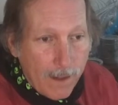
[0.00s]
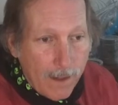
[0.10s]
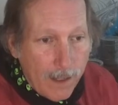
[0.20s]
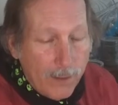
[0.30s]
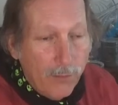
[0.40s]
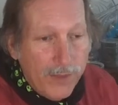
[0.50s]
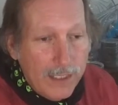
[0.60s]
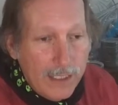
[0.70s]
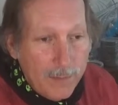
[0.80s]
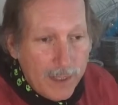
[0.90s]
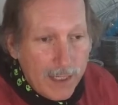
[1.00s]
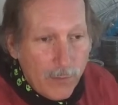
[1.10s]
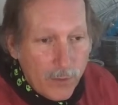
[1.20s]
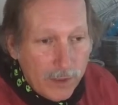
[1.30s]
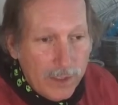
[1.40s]
I don't think anybody
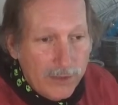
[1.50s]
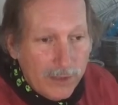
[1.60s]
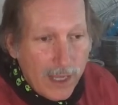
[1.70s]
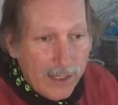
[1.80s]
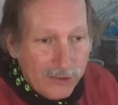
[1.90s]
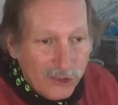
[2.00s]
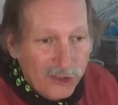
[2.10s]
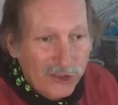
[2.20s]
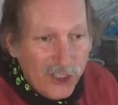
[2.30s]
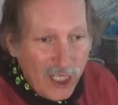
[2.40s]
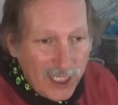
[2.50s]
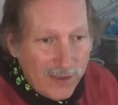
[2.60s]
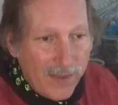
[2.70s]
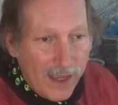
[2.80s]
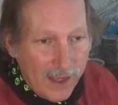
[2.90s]
really has
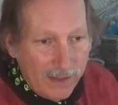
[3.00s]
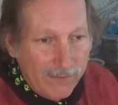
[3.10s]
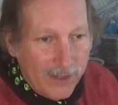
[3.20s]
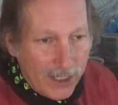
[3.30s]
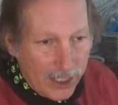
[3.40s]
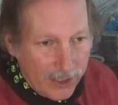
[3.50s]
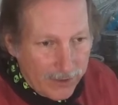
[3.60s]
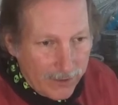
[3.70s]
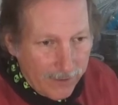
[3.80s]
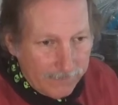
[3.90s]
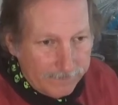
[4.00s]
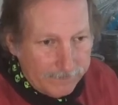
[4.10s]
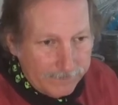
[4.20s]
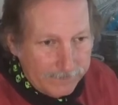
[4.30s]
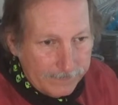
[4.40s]
studied that very hard.
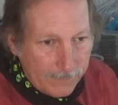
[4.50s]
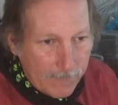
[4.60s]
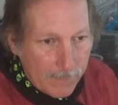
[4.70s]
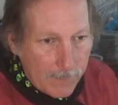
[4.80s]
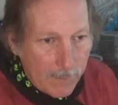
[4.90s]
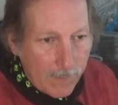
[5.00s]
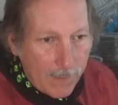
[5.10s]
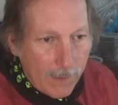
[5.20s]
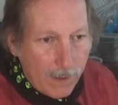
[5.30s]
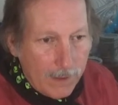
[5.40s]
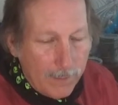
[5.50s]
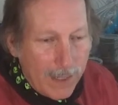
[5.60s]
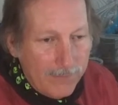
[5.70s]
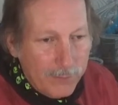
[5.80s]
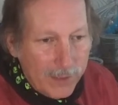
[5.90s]

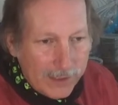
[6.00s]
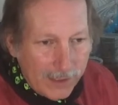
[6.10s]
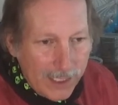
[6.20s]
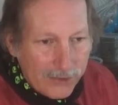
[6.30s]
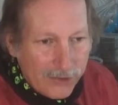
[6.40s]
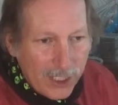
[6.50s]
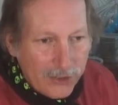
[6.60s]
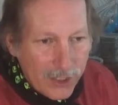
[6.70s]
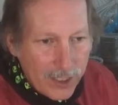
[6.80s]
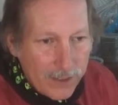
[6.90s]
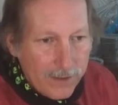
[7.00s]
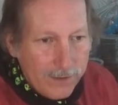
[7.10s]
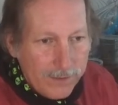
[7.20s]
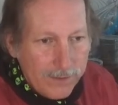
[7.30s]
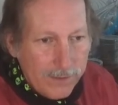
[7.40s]
I've spent the last 6
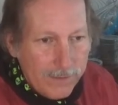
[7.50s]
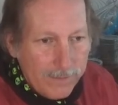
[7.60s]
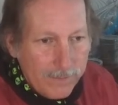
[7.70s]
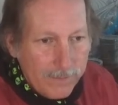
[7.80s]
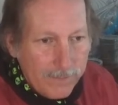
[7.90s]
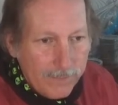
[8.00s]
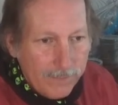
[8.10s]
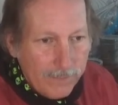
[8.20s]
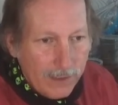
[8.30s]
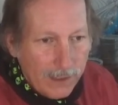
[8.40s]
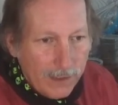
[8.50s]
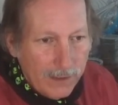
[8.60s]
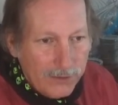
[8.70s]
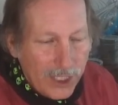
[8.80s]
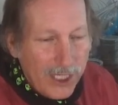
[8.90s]
years
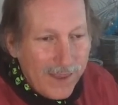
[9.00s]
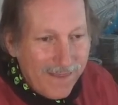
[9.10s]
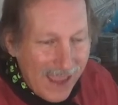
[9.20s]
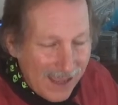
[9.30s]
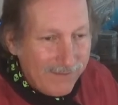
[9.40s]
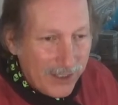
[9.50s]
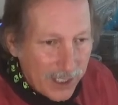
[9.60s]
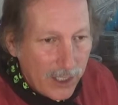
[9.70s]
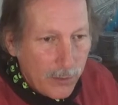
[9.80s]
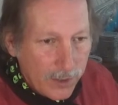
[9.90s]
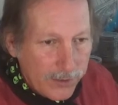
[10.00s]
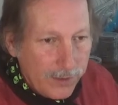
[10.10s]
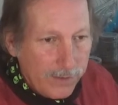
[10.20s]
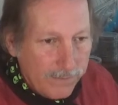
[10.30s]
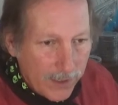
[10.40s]
studying that very
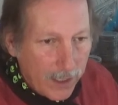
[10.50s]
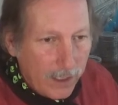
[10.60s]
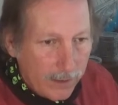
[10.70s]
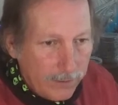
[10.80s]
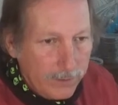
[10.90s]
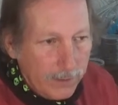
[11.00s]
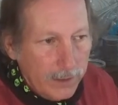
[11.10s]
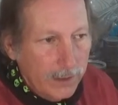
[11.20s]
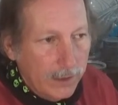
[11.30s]
question very closely